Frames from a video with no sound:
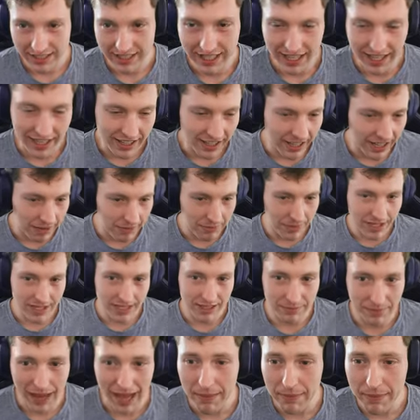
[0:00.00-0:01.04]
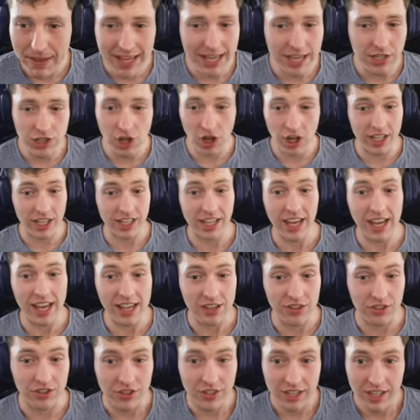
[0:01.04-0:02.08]
Yeah, I mean, maybe he's got a
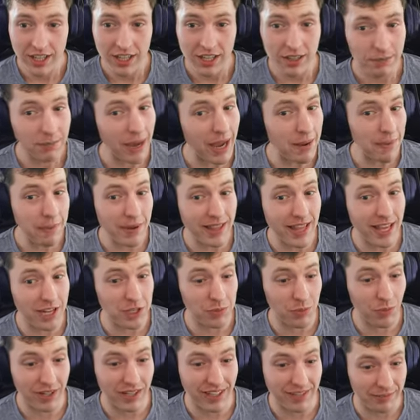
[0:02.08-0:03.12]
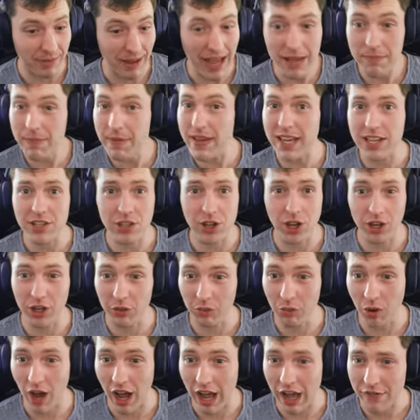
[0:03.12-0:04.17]
kid. Maybe that's what it, maybe he's got
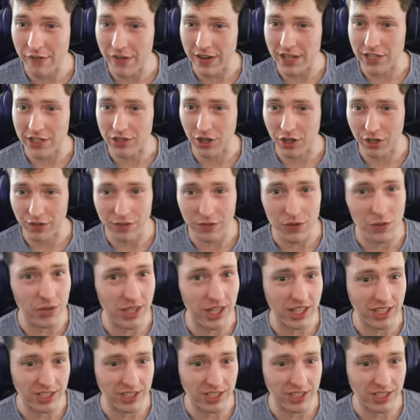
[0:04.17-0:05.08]
a wife and he's got a few